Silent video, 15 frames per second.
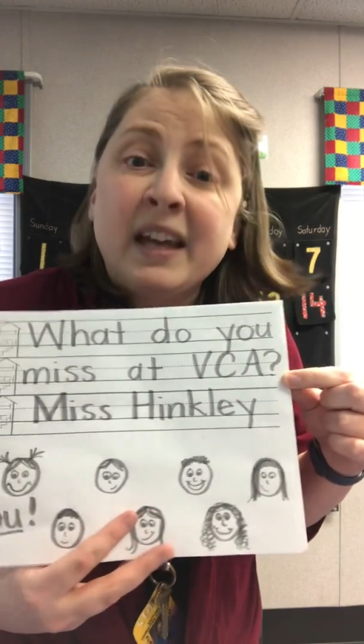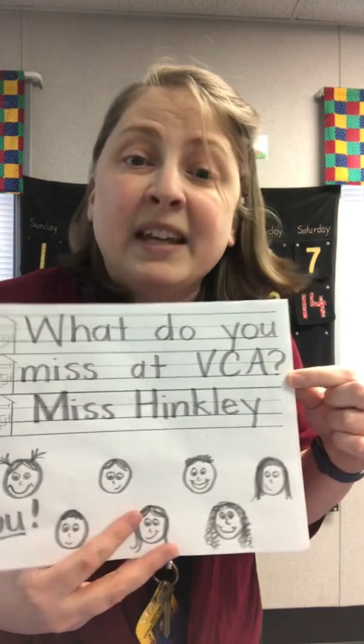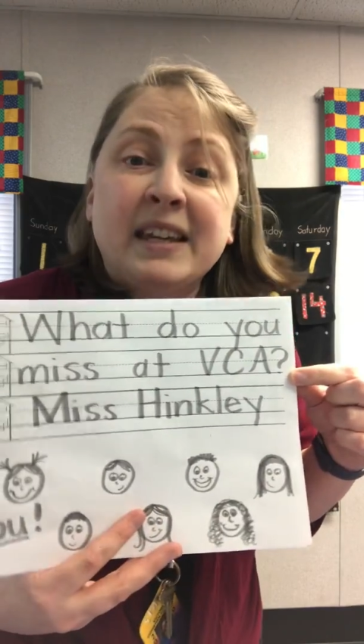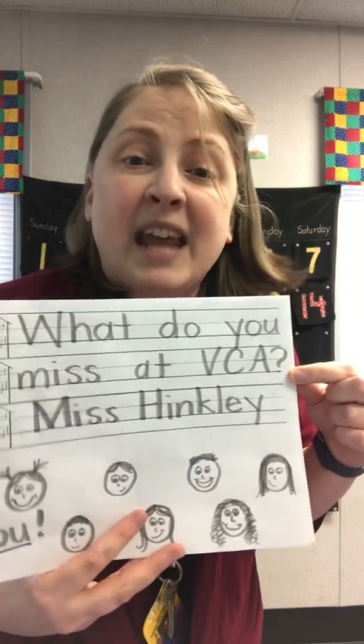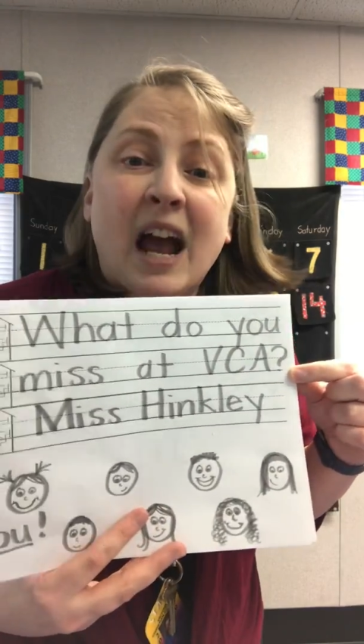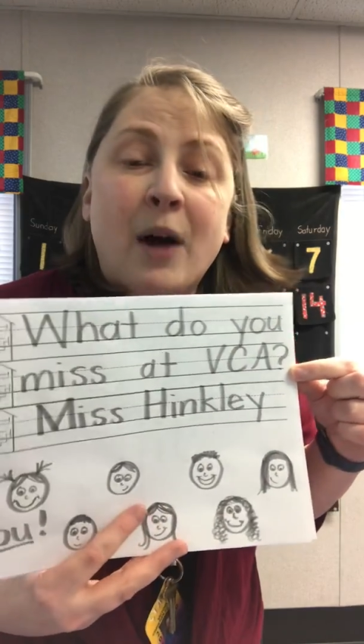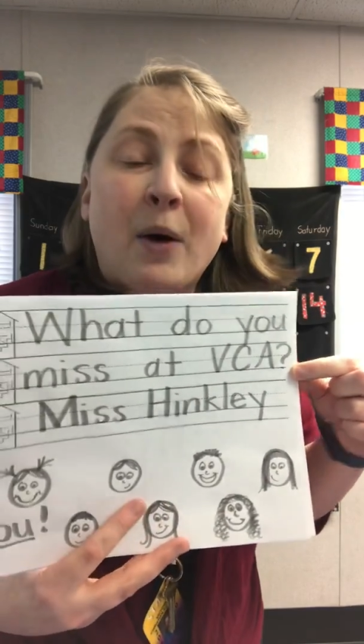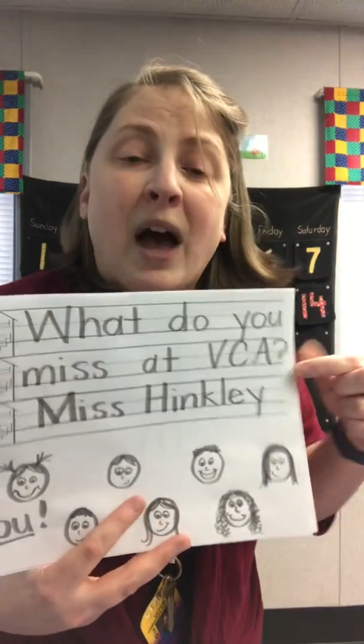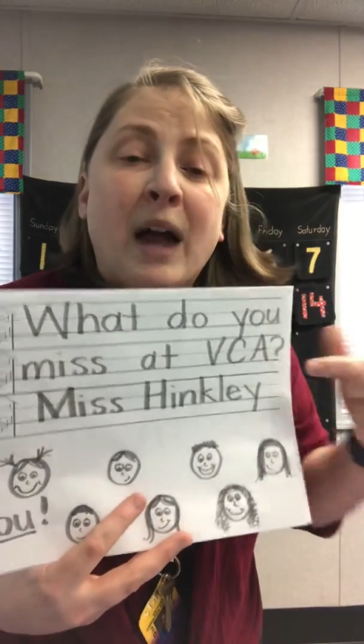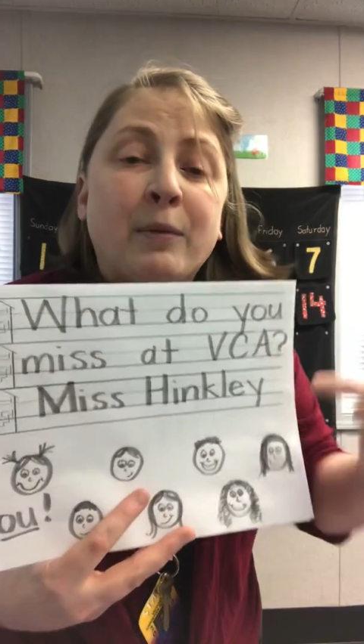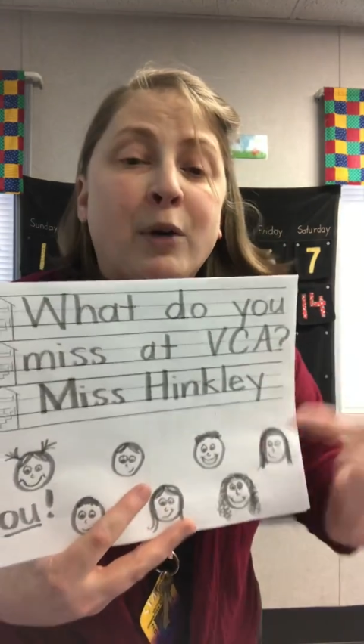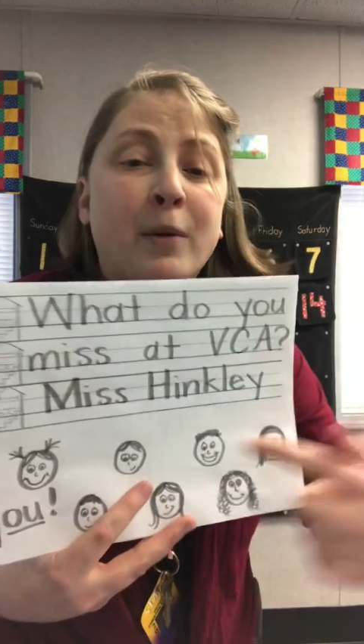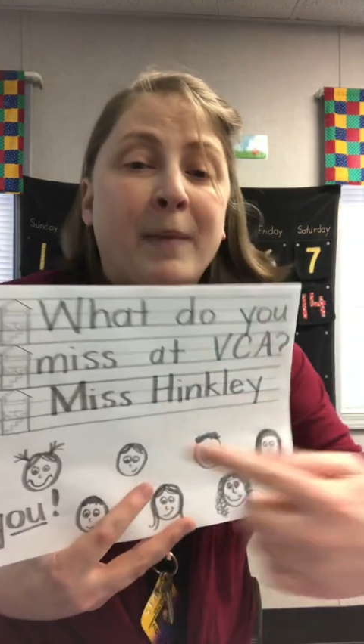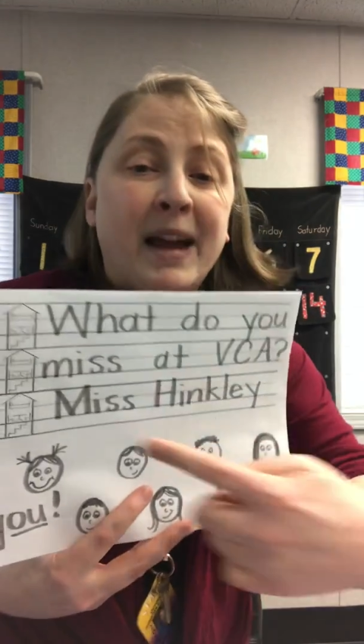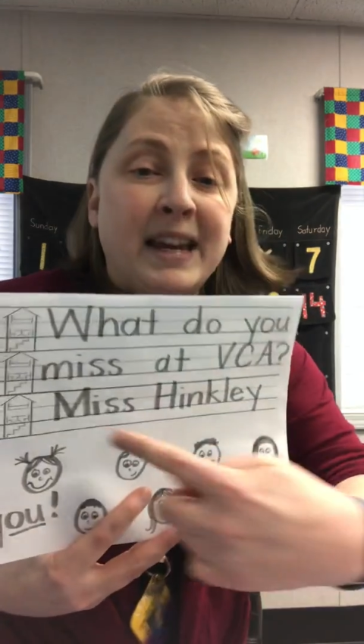Now, I
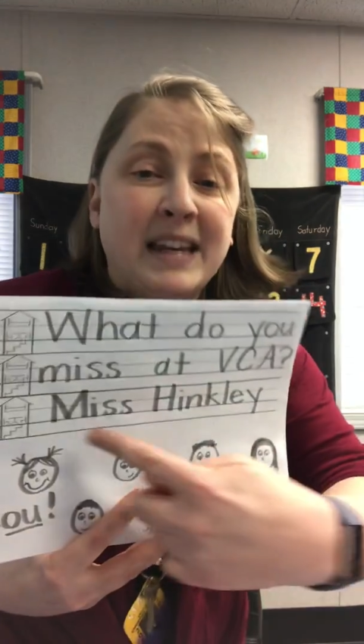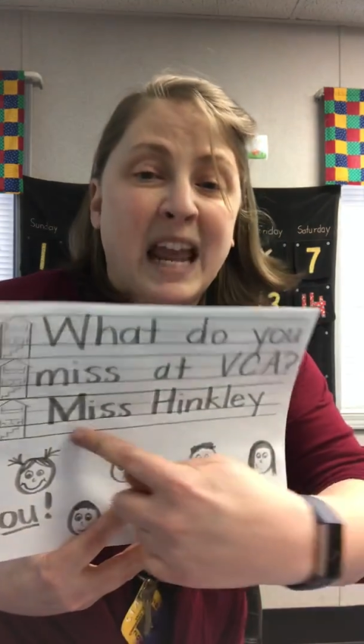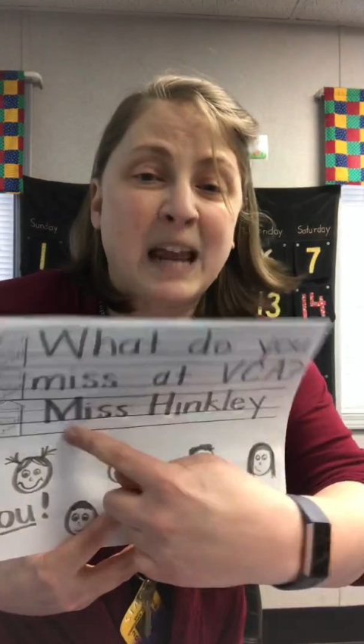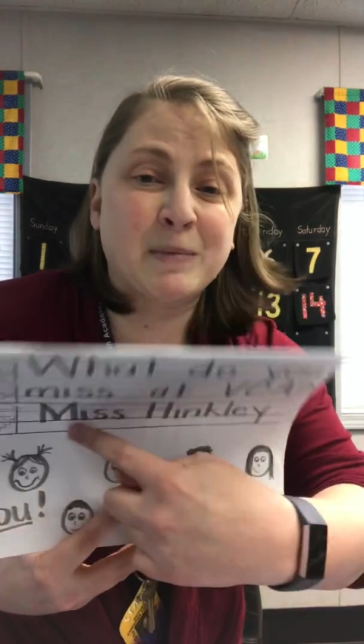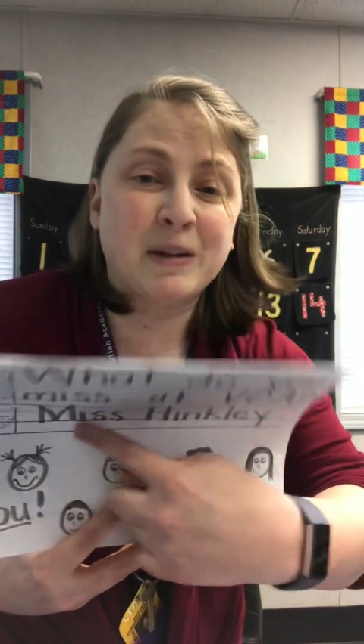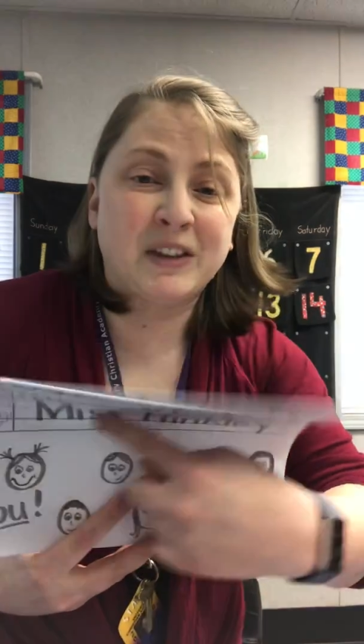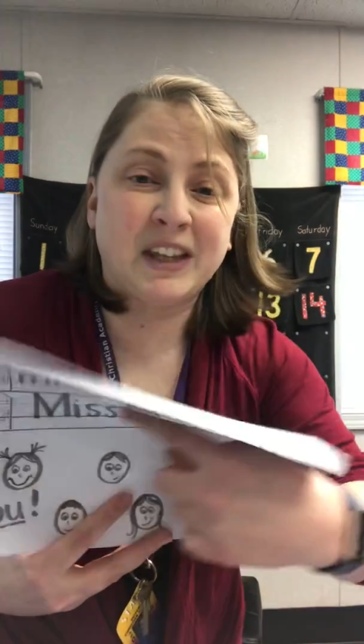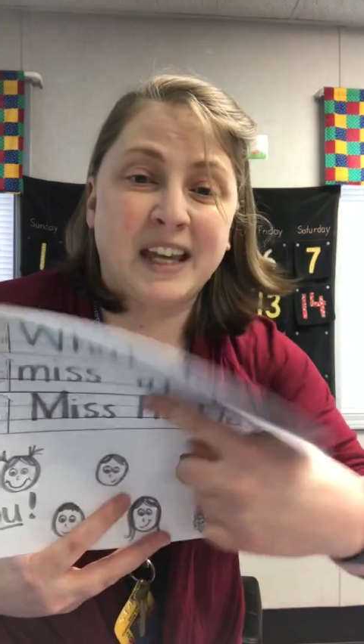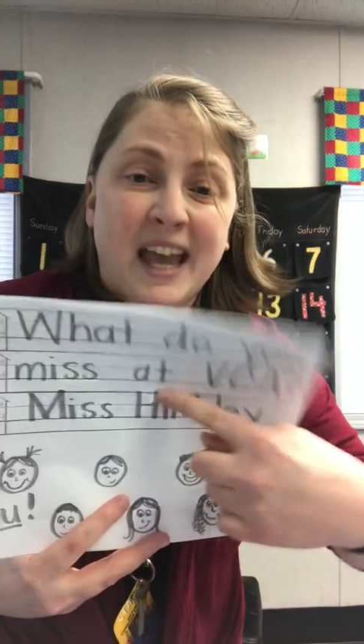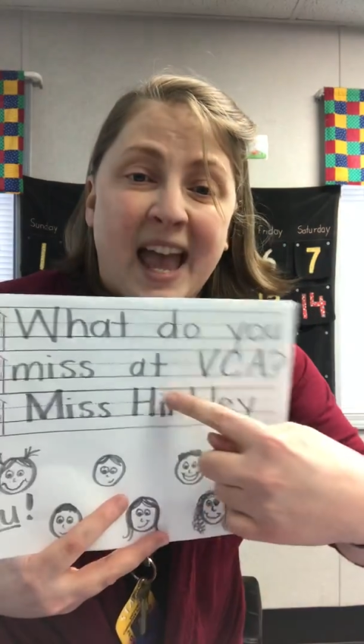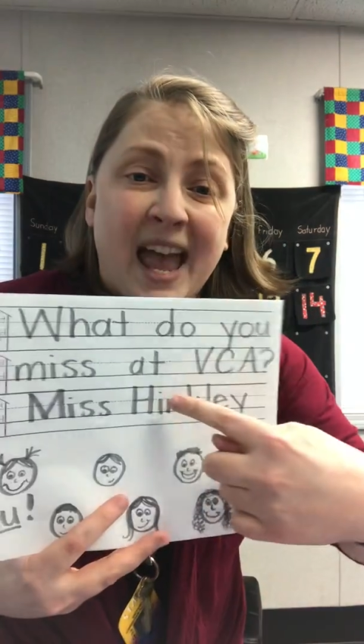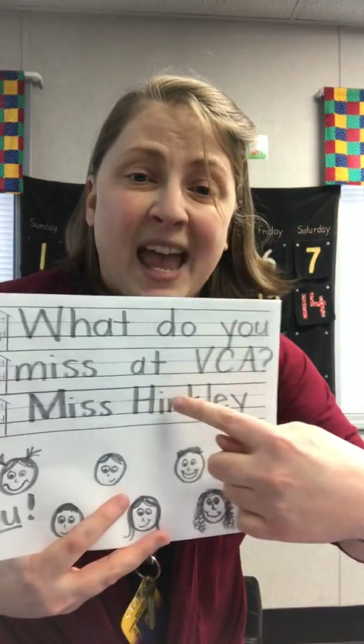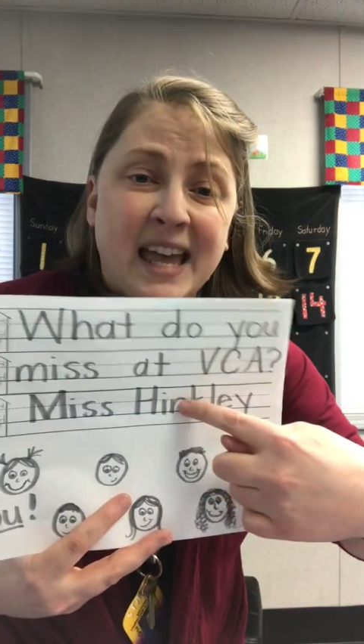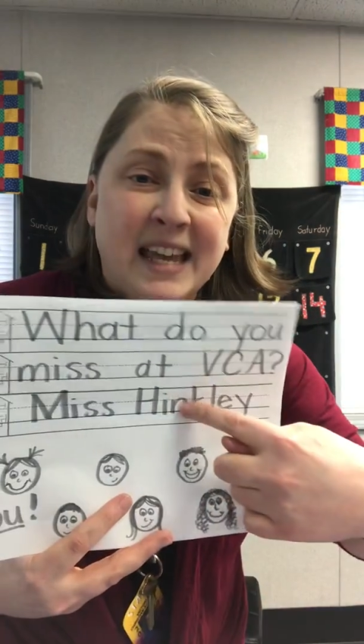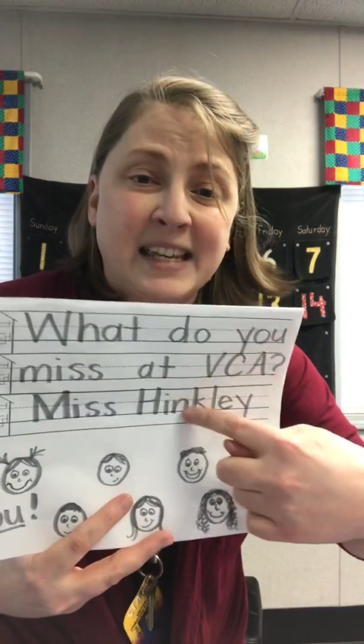wrote my name at the
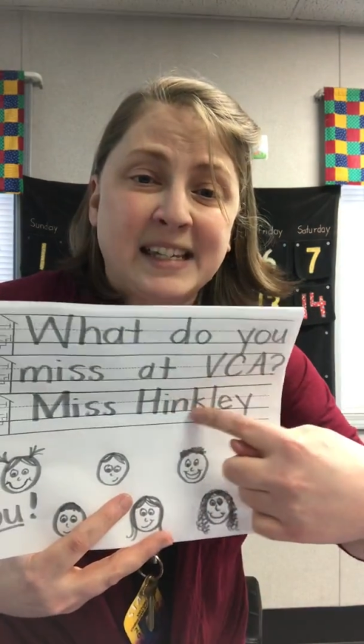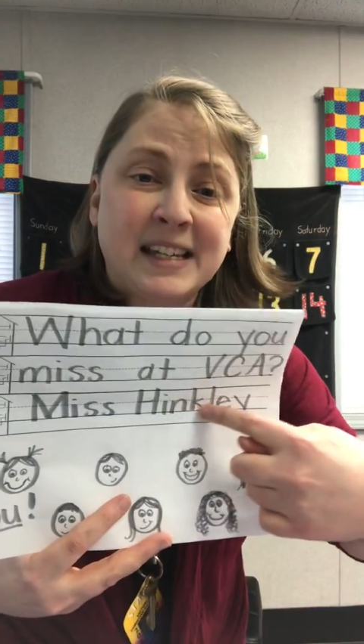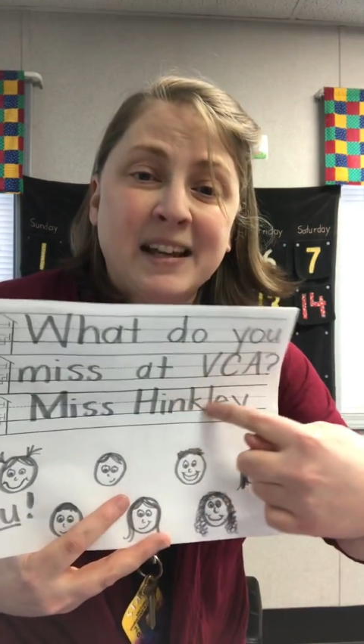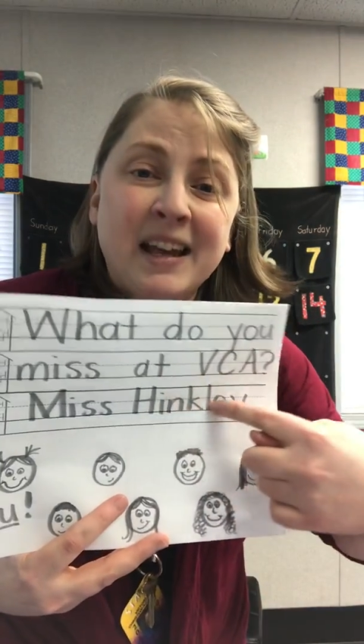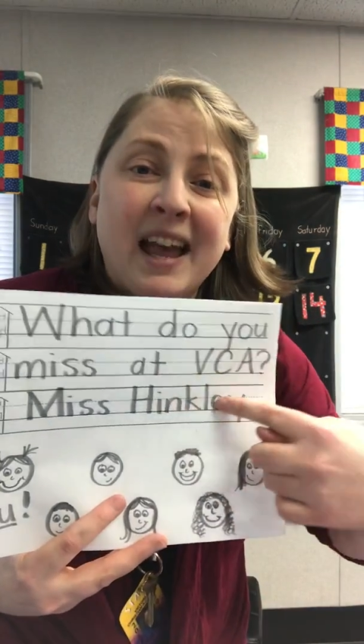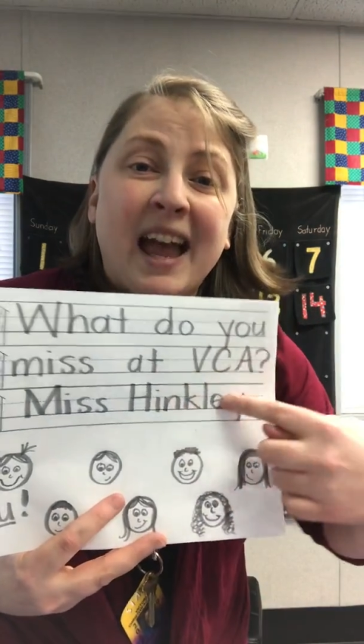end,